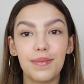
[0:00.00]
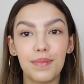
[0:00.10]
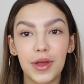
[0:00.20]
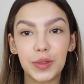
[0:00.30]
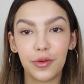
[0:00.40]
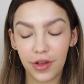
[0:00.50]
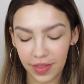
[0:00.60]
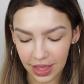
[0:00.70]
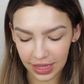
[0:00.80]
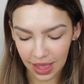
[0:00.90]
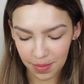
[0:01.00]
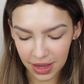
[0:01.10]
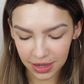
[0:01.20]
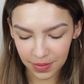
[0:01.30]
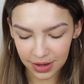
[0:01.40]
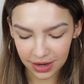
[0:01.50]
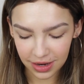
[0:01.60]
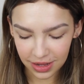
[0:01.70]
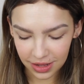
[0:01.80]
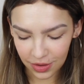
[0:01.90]
I much prefer that. Okay, I might go in
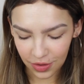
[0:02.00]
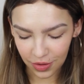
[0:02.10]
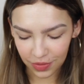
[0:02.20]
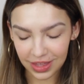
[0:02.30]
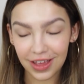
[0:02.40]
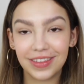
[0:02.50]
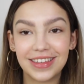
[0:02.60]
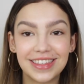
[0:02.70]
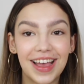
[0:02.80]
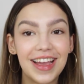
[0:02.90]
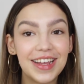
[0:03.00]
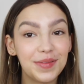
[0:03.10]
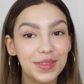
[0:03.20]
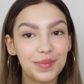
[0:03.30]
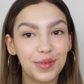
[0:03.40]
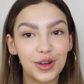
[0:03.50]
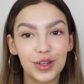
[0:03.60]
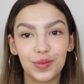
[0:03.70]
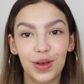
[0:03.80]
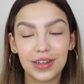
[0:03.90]
on the other side with the
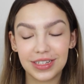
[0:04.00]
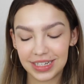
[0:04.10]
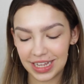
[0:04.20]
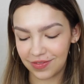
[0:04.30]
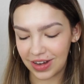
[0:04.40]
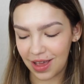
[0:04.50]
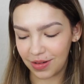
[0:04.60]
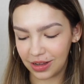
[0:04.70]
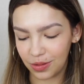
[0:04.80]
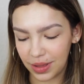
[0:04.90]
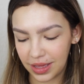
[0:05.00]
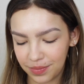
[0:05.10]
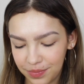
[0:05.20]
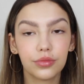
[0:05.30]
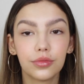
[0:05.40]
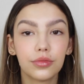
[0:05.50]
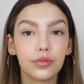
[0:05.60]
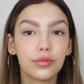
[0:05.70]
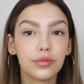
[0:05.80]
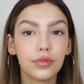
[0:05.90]
brush as well, just to even out a little bit.
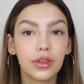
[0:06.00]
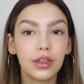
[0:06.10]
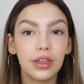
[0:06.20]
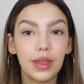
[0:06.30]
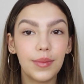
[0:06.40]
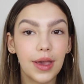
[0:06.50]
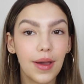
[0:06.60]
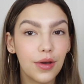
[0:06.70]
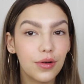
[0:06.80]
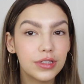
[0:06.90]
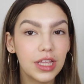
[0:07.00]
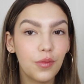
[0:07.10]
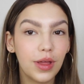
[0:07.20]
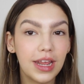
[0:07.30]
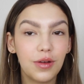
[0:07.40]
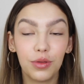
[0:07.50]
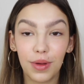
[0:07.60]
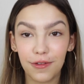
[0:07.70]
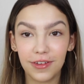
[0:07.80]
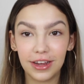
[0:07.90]
There we go. I also went in with
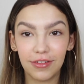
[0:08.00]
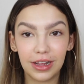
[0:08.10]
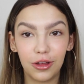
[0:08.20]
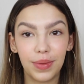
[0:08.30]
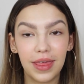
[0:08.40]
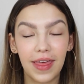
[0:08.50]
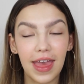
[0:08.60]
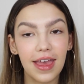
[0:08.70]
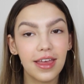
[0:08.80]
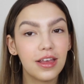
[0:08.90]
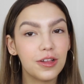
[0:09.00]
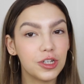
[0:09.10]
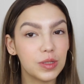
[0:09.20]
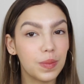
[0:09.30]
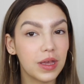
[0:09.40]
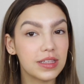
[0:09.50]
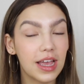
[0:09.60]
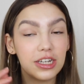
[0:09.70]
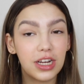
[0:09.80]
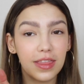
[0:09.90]
my finger a little bit there, just because I
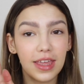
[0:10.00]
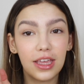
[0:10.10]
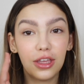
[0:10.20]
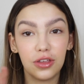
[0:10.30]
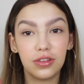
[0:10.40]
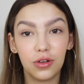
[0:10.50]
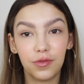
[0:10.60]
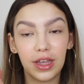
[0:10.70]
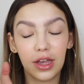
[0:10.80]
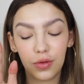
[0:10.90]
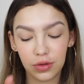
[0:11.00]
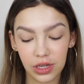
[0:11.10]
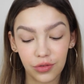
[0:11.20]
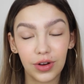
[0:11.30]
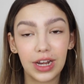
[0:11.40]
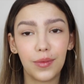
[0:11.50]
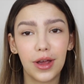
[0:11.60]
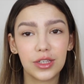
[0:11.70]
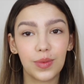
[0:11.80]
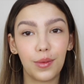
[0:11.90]
actually think using your finger also really
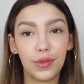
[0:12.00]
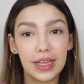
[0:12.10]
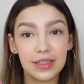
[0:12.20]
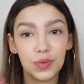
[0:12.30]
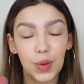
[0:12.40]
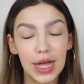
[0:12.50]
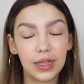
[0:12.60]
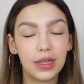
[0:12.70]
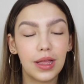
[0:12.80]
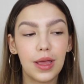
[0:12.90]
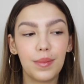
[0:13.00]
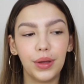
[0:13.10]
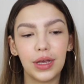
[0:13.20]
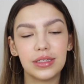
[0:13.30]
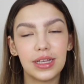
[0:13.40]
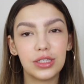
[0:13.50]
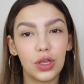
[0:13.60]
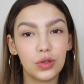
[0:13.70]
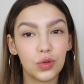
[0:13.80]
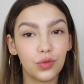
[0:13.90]
works well with these as well, because they're
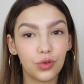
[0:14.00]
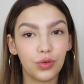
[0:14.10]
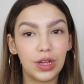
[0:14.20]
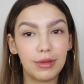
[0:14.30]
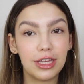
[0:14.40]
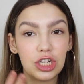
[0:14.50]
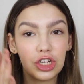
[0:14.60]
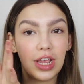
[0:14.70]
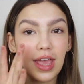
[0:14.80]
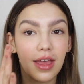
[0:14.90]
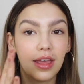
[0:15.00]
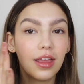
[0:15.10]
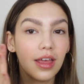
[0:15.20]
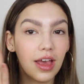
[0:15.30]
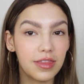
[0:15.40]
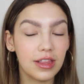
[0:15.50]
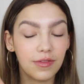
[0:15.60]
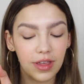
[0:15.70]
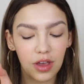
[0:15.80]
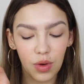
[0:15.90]
so sort of creamy and sheer think the
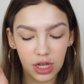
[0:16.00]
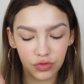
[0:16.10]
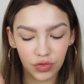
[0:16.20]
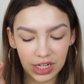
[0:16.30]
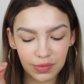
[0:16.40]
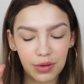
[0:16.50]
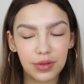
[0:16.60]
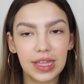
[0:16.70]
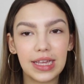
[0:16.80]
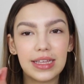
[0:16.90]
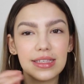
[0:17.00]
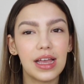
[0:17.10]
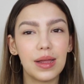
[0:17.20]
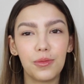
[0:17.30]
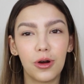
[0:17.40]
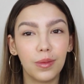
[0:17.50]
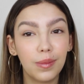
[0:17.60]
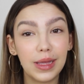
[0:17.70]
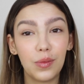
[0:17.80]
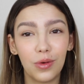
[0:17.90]
finger works really well with these. I
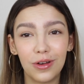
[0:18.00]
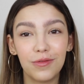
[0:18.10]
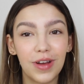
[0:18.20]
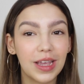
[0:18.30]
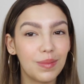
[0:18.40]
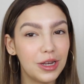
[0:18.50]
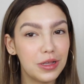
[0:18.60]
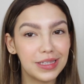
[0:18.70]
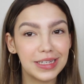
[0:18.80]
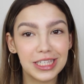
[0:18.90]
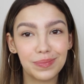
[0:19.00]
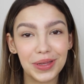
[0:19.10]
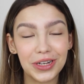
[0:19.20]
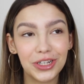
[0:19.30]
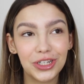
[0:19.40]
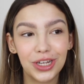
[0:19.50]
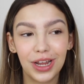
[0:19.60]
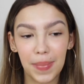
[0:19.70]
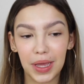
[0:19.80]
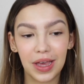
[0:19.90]
probably wouldn't recommend using a sponge
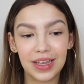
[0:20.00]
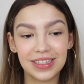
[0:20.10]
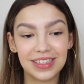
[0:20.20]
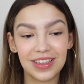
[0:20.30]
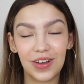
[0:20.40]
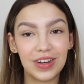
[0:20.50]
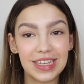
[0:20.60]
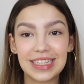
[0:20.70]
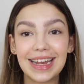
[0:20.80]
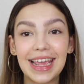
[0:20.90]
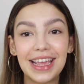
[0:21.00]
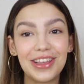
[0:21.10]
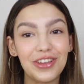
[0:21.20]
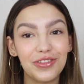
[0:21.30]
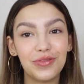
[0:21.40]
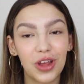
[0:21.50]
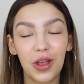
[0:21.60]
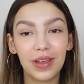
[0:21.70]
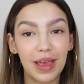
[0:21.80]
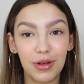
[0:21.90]
because honestly you
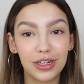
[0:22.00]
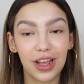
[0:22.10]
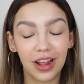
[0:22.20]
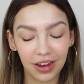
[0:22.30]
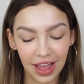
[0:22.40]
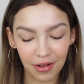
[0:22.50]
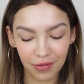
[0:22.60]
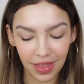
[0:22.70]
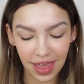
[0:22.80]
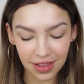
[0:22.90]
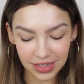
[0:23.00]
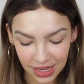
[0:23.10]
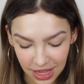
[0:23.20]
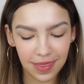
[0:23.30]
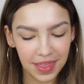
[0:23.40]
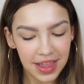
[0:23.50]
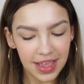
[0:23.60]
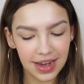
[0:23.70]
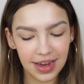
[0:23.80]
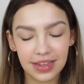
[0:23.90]
don't get much colour out of that. I
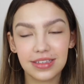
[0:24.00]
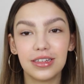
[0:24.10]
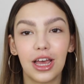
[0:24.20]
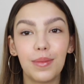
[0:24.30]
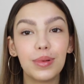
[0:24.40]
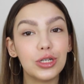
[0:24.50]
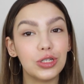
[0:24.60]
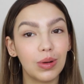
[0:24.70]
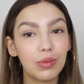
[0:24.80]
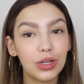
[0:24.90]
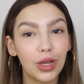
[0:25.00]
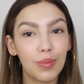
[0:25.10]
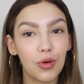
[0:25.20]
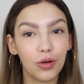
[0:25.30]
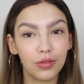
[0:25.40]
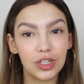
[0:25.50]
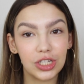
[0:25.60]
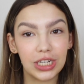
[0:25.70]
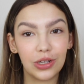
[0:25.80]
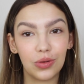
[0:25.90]
think next up, do I want to go more
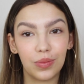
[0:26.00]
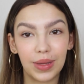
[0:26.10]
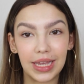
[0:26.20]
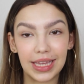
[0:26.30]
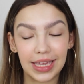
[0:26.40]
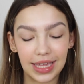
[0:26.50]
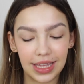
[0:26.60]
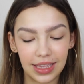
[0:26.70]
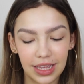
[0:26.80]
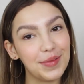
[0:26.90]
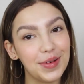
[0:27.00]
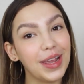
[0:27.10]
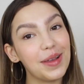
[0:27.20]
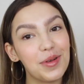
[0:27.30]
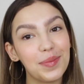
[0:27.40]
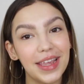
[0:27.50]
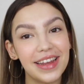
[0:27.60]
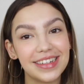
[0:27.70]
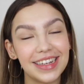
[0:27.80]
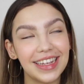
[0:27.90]
orangey or pinky? I want to go more
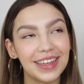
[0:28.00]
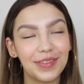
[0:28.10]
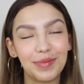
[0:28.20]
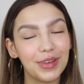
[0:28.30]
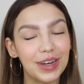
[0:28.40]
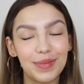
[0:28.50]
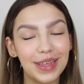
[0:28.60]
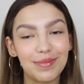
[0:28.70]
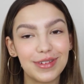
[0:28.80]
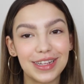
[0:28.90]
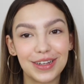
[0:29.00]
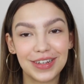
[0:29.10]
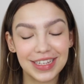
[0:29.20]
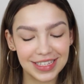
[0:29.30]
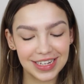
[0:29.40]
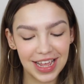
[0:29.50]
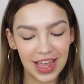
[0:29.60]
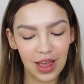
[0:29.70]
peachy if I'm going to be completely honest.